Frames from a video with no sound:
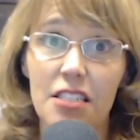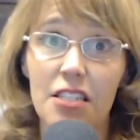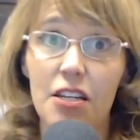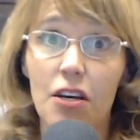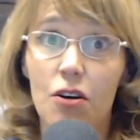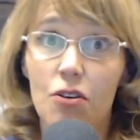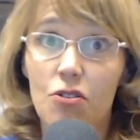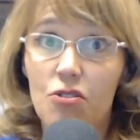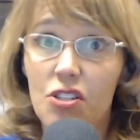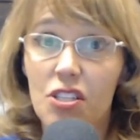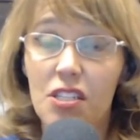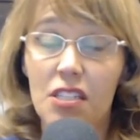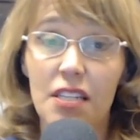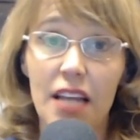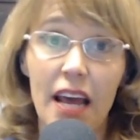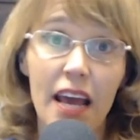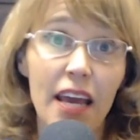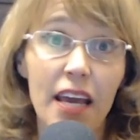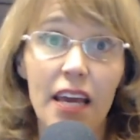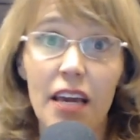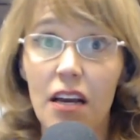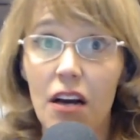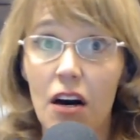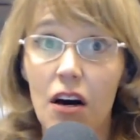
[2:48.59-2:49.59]
so
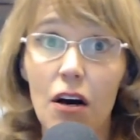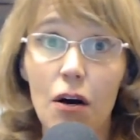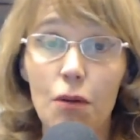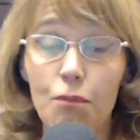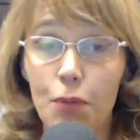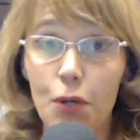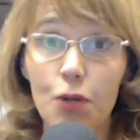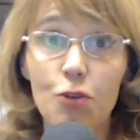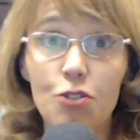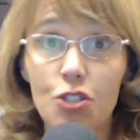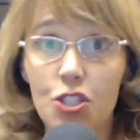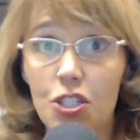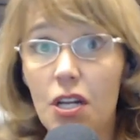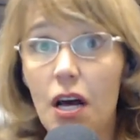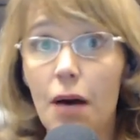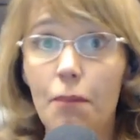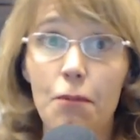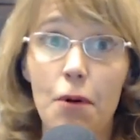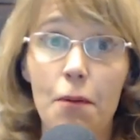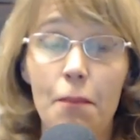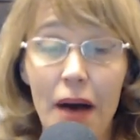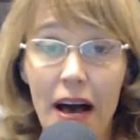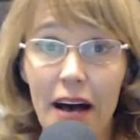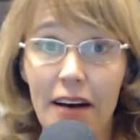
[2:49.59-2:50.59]
staying all pooched
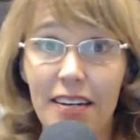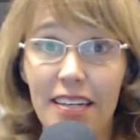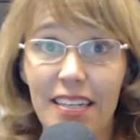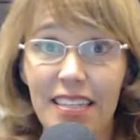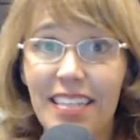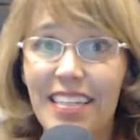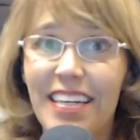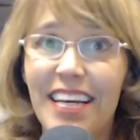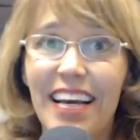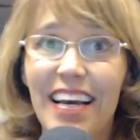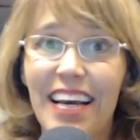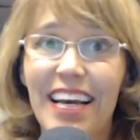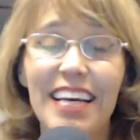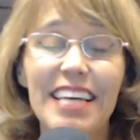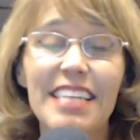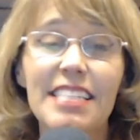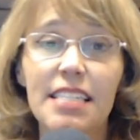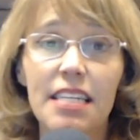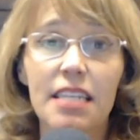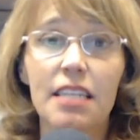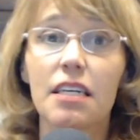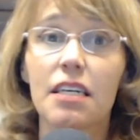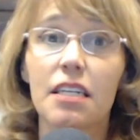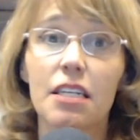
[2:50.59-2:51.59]
up about it
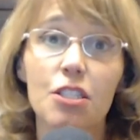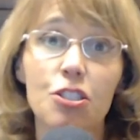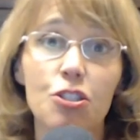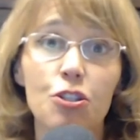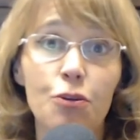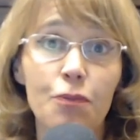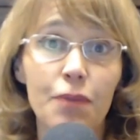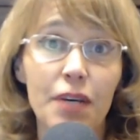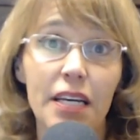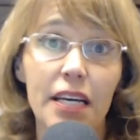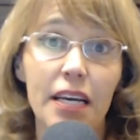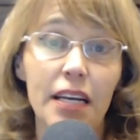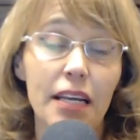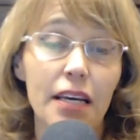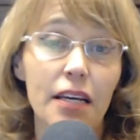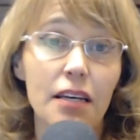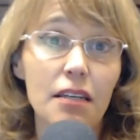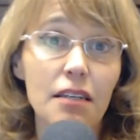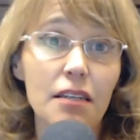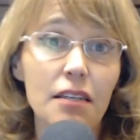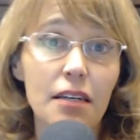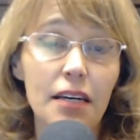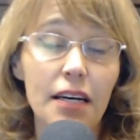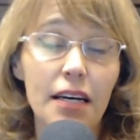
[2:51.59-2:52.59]
isn't going to do me any
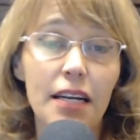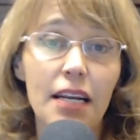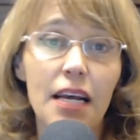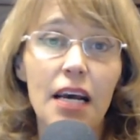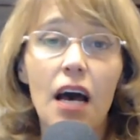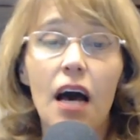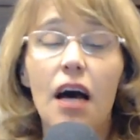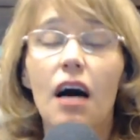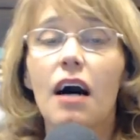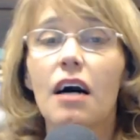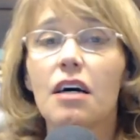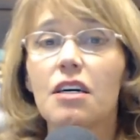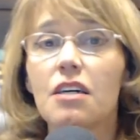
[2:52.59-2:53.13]
good.